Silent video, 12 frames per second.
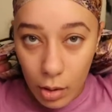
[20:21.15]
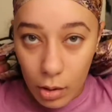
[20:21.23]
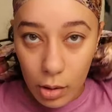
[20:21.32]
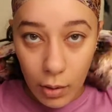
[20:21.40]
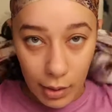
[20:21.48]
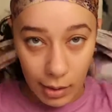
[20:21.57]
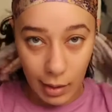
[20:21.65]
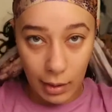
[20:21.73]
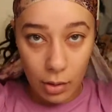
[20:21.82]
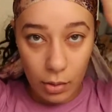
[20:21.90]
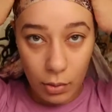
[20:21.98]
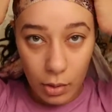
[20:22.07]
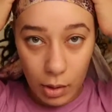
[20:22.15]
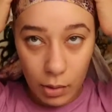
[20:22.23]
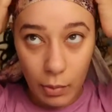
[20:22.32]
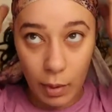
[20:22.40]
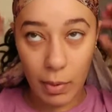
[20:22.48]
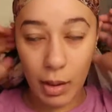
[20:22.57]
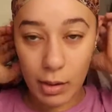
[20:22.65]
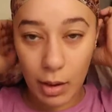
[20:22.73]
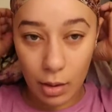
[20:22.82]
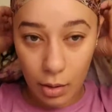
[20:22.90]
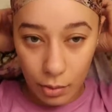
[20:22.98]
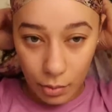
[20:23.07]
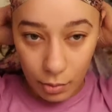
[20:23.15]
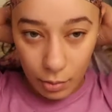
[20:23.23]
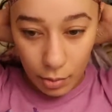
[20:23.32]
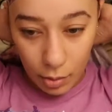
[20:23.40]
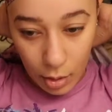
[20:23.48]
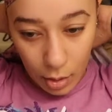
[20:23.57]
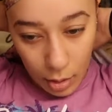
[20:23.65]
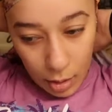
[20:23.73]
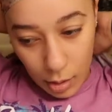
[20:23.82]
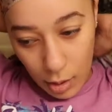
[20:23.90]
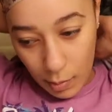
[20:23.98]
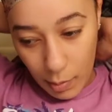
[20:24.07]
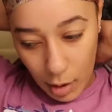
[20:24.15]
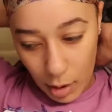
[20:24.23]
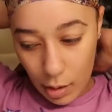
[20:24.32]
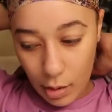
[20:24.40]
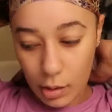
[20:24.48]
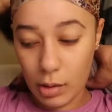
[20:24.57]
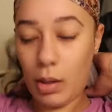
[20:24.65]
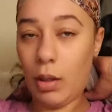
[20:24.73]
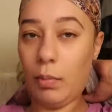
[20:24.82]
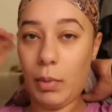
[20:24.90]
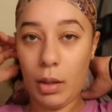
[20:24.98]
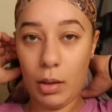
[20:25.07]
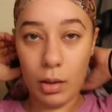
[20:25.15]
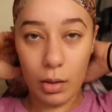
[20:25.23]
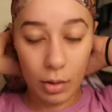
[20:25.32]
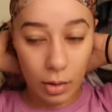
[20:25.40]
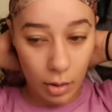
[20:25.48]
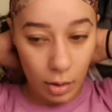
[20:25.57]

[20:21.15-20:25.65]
So I just like to do it this way because I know that my hair is going to be